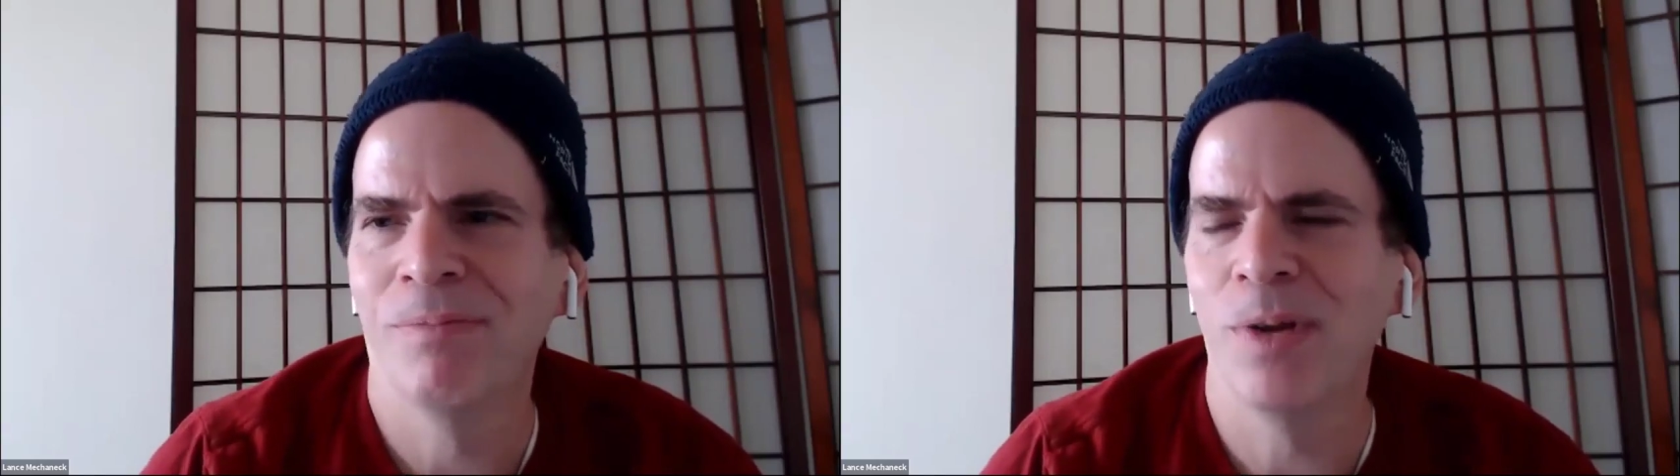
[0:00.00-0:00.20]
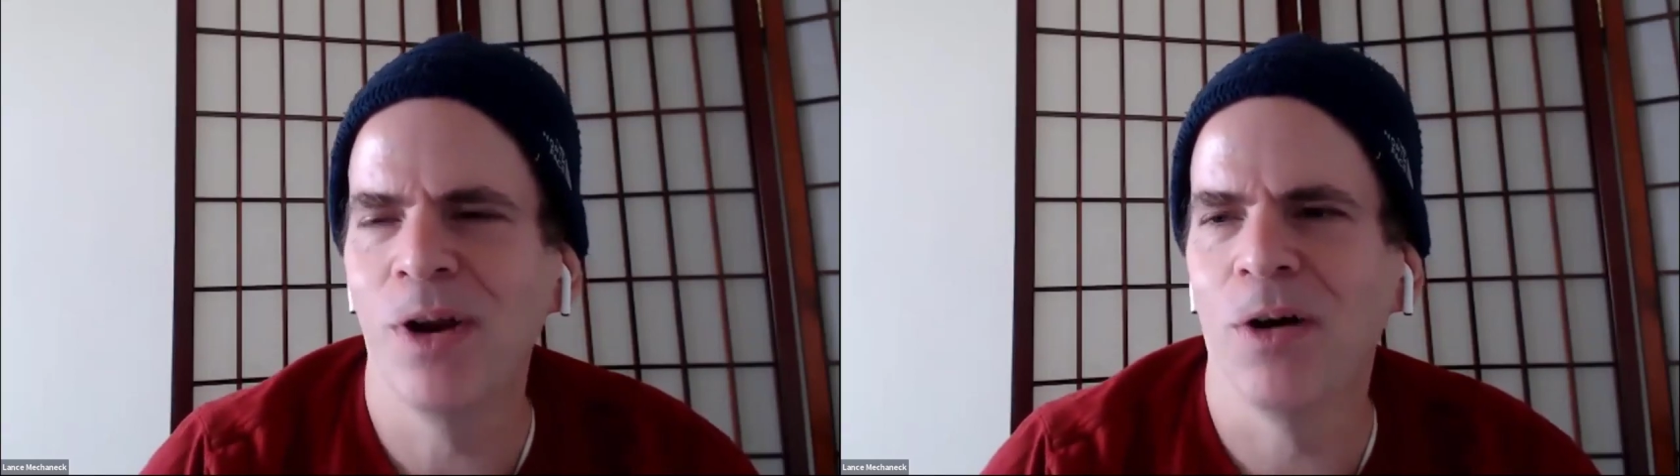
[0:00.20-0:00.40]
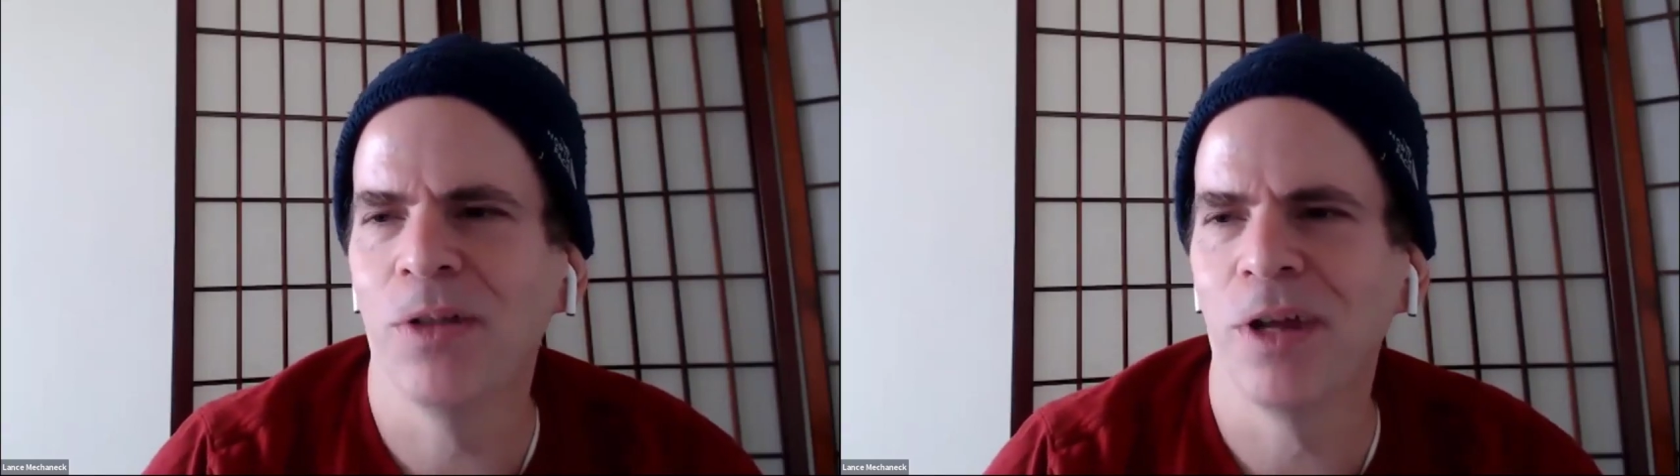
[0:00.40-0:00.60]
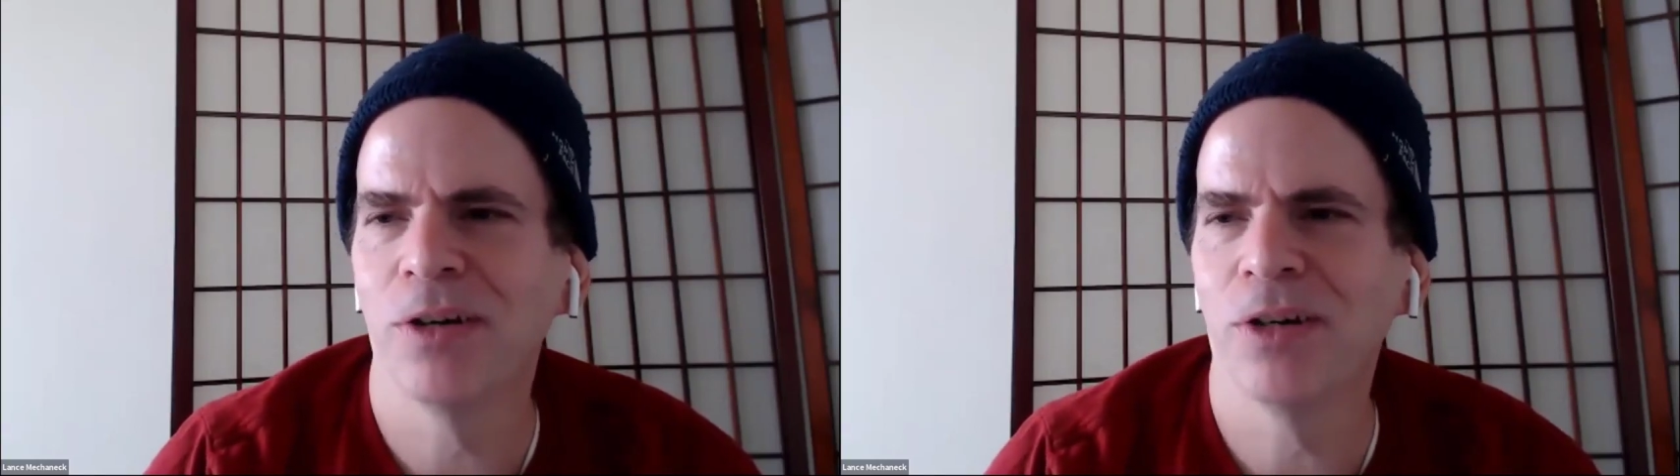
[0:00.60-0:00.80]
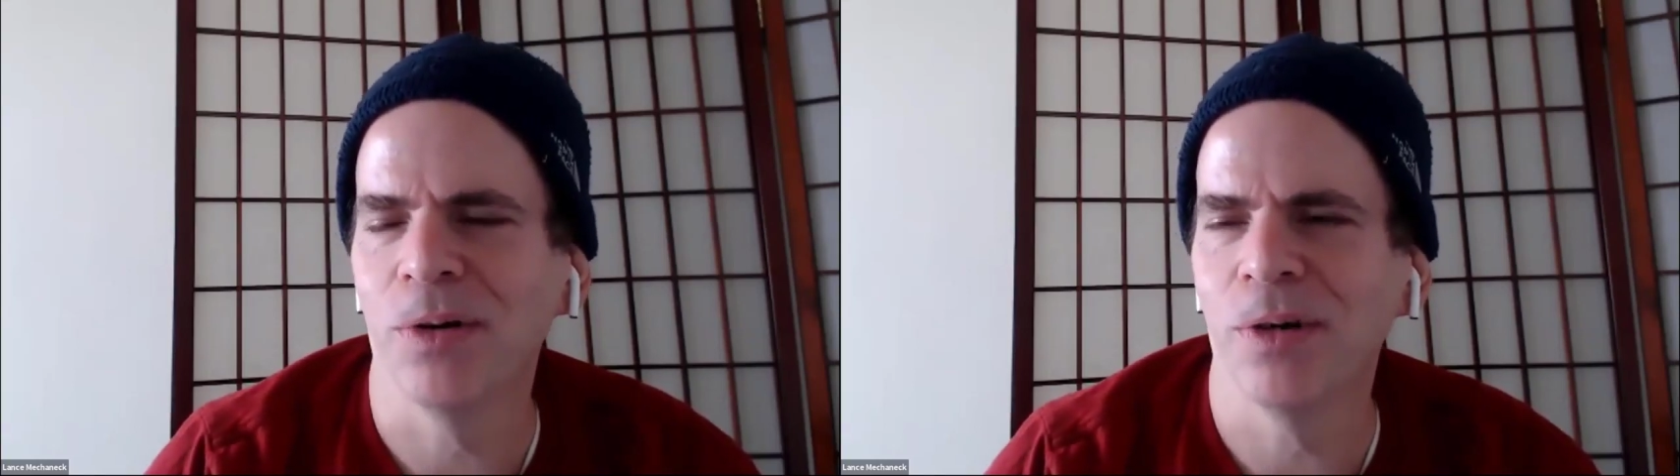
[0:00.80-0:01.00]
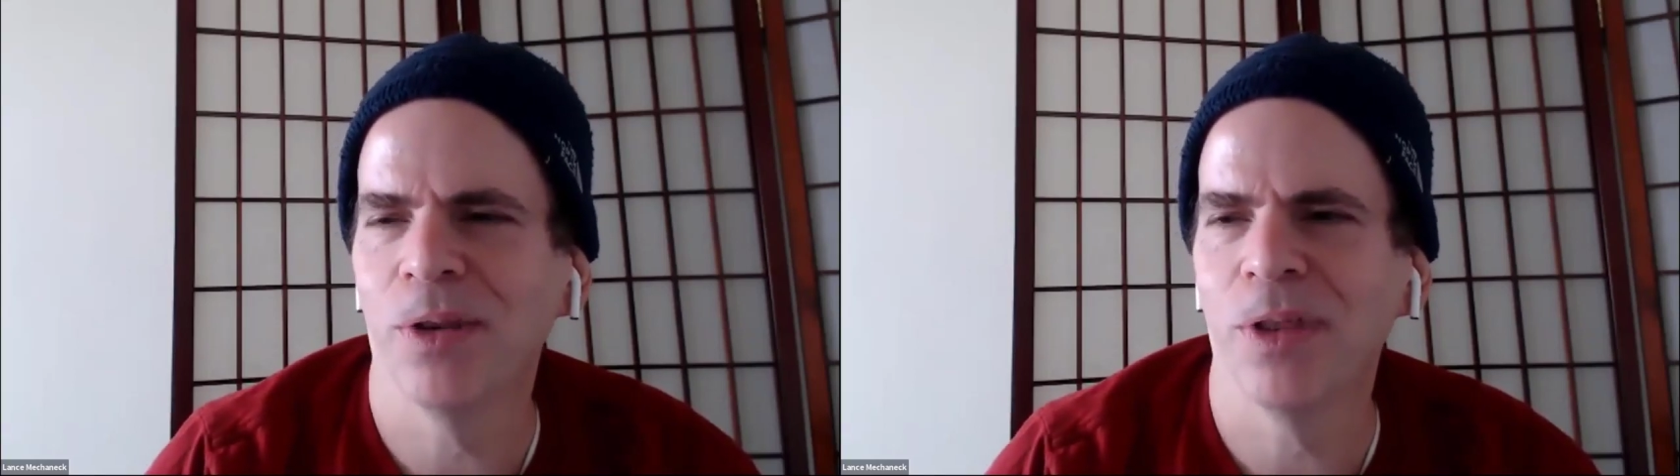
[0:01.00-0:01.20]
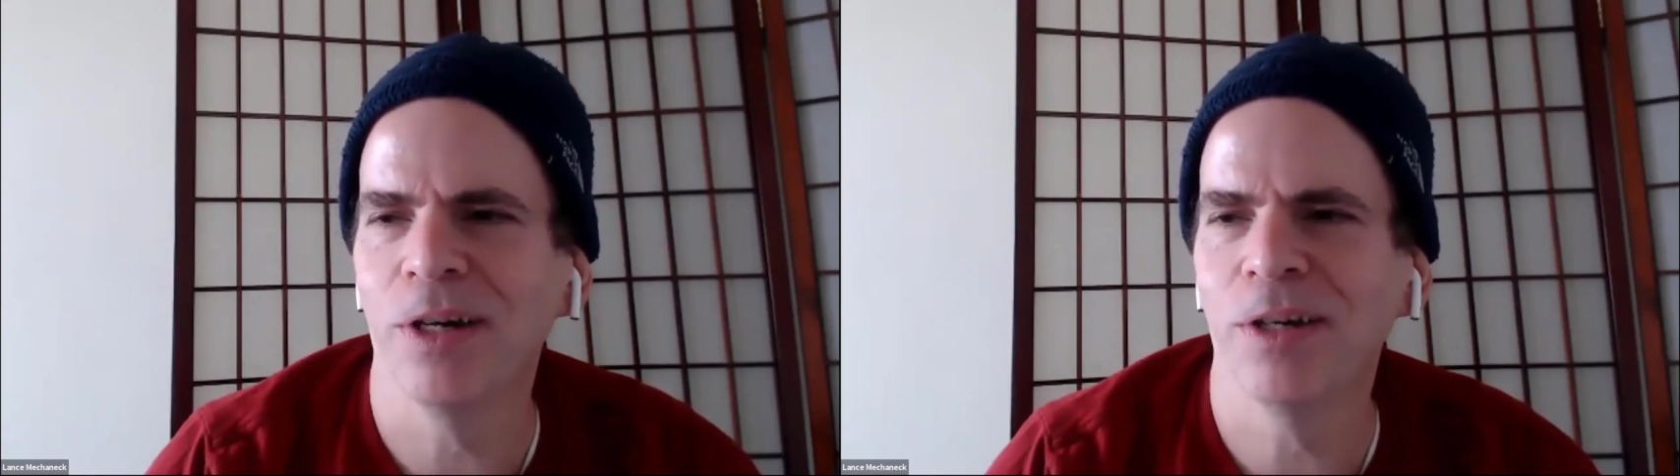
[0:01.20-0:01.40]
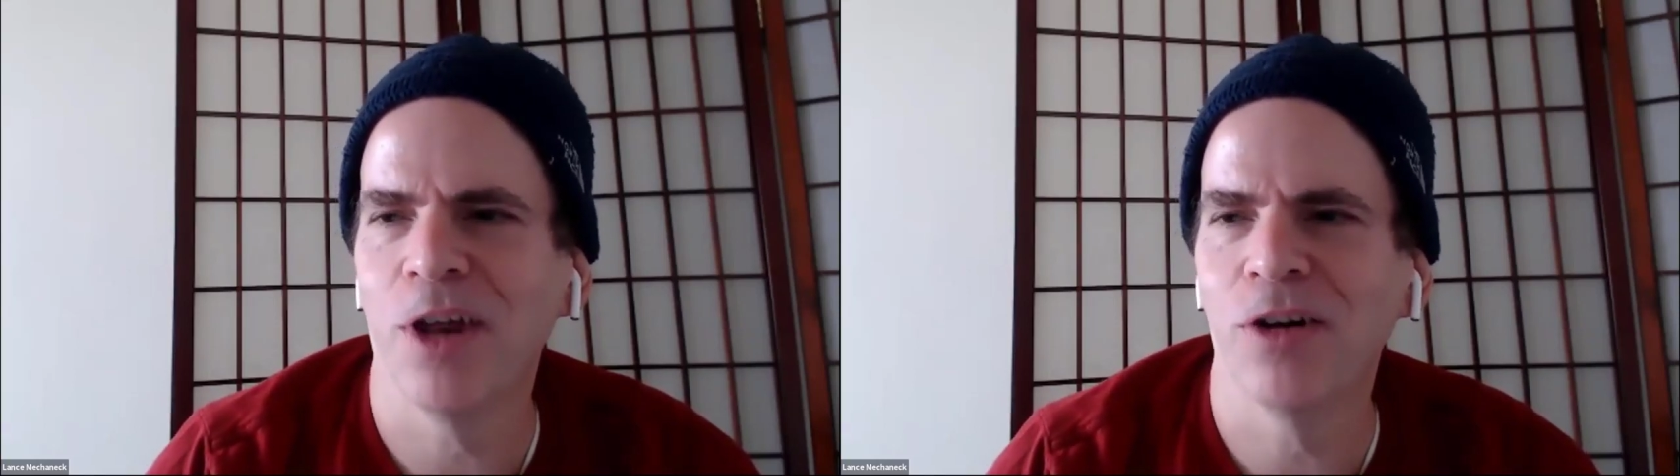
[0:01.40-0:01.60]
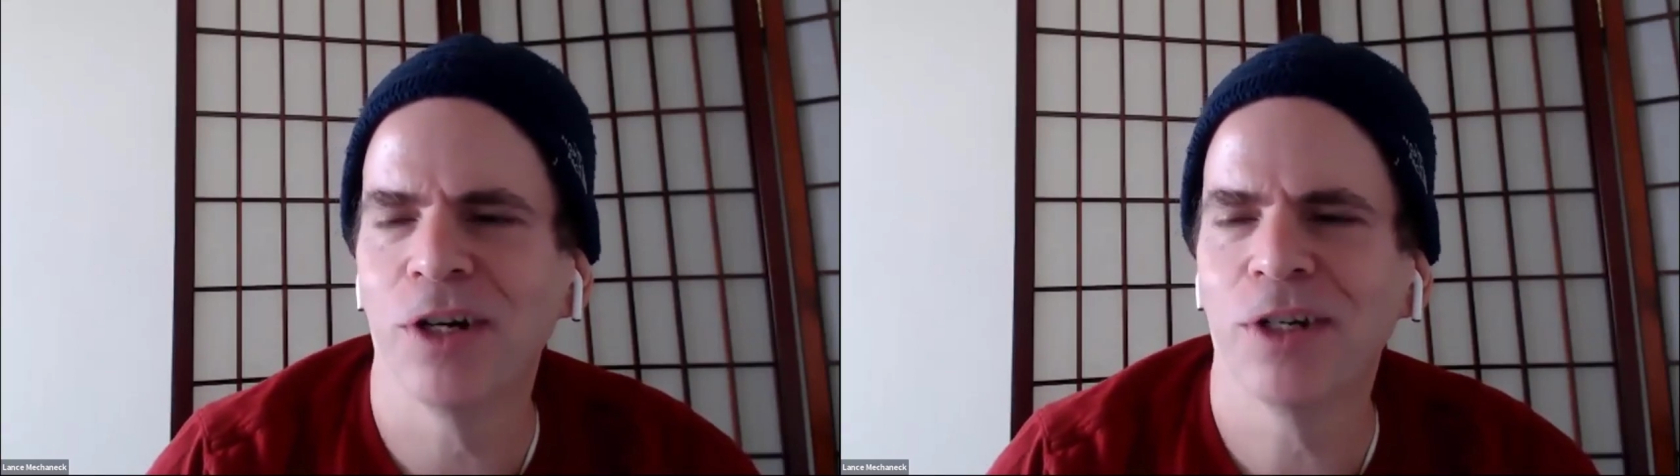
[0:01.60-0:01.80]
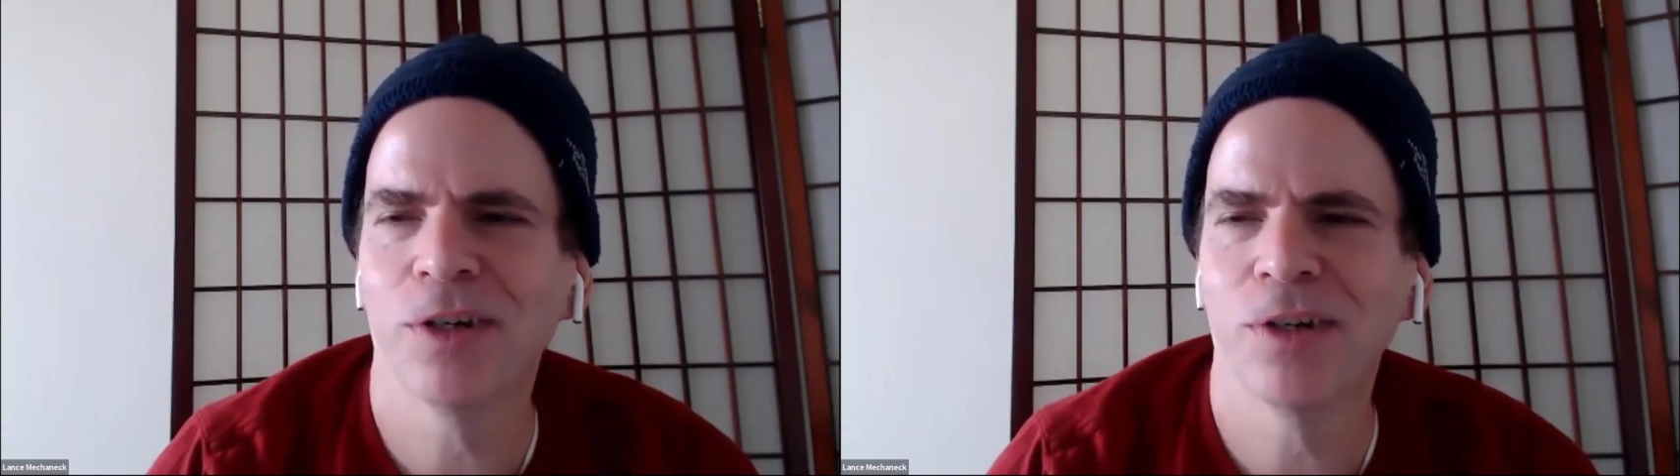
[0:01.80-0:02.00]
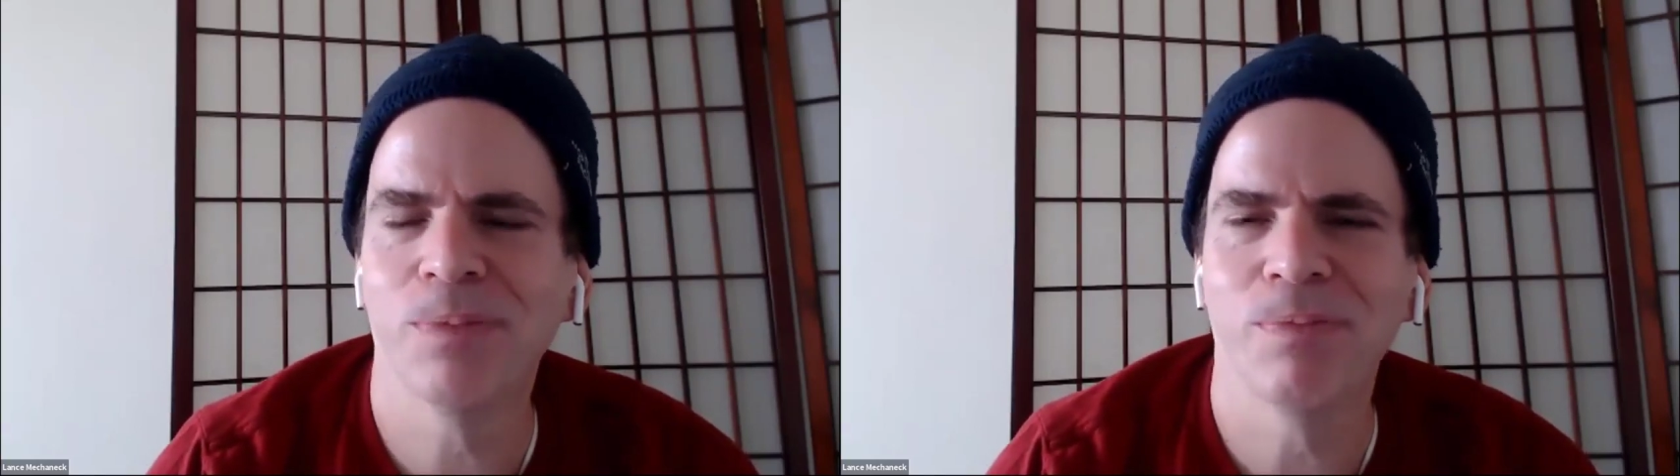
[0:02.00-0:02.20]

than certain things that are just